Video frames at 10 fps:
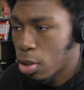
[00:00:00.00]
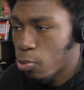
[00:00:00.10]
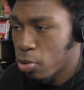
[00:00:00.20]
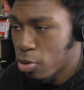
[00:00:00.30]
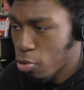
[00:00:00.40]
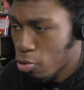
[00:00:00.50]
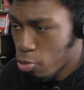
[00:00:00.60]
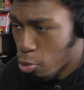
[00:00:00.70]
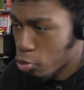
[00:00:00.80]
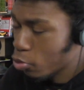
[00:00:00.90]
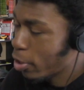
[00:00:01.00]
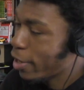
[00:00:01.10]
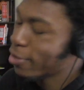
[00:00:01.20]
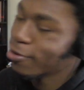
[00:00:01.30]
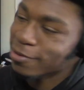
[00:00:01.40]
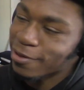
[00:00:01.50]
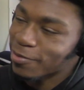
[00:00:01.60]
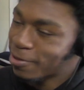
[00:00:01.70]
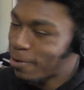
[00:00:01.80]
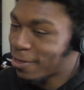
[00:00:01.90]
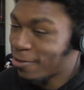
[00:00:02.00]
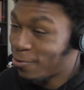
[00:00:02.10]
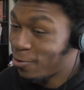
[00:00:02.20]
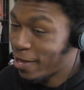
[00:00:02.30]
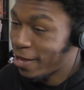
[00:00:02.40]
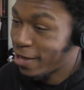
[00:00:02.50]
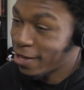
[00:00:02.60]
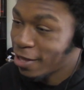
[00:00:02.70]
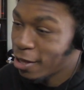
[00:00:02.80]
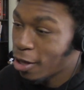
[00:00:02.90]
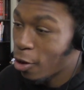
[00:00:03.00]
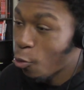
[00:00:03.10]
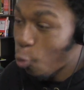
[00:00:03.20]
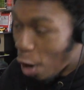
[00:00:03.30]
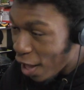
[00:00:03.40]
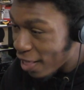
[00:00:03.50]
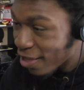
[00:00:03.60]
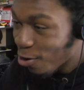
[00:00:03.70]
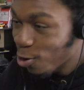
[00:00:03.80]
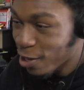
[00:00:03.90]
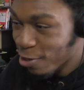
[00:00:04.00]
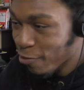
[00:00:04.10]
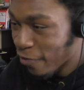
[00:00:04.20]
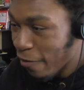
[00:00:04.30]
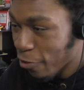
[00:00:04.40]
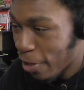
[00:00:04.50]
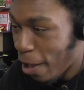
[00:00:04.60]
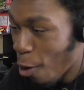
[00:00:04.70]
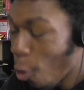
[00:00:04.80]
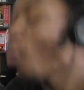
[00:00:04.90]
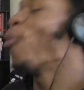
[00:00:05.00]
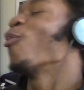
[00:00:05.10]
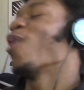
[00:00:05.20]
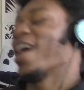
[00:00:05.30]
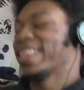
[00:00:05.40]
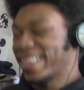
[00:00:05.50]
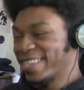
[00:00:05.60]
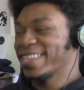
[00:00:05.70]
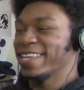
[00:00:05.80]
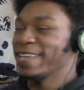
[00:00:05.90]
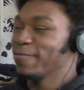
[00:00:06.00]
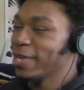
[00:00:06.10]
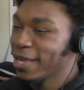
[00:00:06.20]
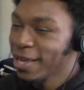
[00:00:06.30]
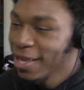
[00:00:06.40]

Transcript: Was he going to grow a new head? Don't tell me he's about to do that. What? Are we going to survive that? Oh, what? Are you kidding me?